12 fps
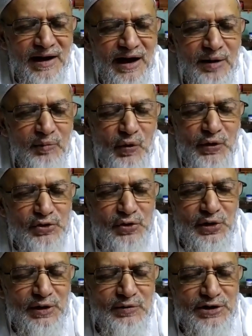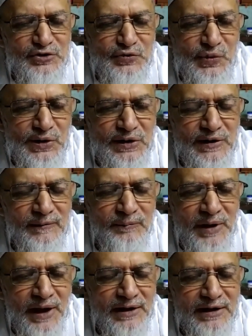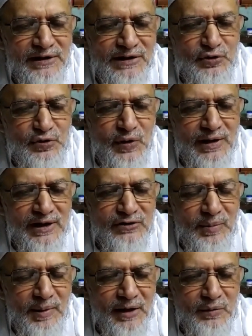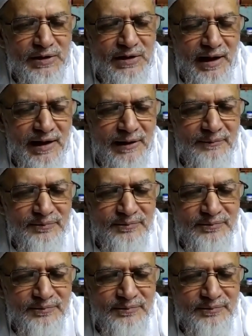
I am going to leave this world and return to Allah subhanahu wa ta'ala.